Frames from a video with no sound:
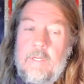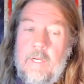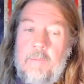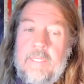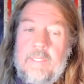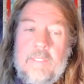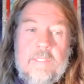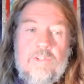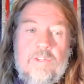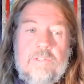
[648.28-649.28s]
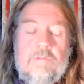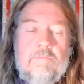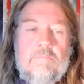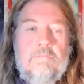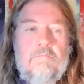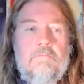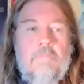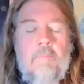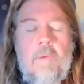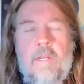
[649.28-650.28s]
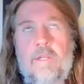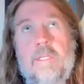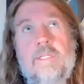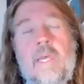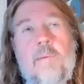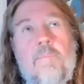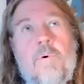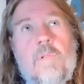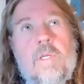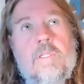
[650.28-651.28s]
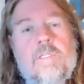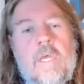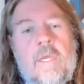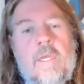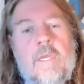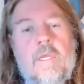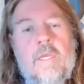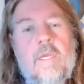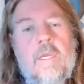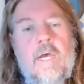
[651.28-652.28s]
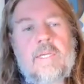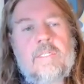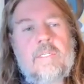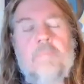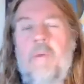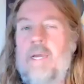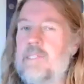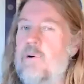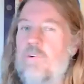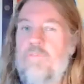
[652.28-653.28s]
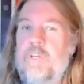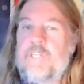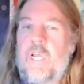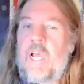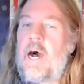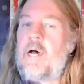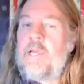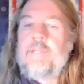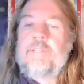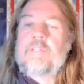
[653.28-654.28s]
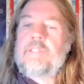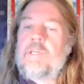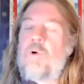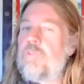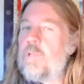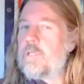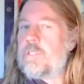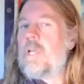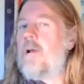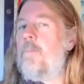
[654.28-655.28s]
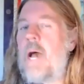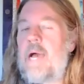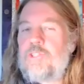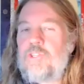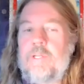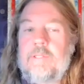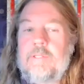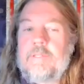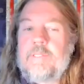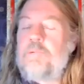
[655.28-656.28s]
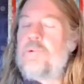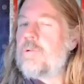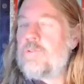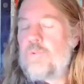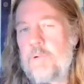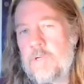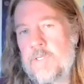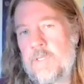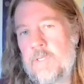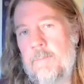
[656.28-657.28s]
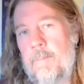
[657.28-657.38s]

I mean, just how about an example? Let's say I see myself as a kind, selfless, compassionate, spiritual person.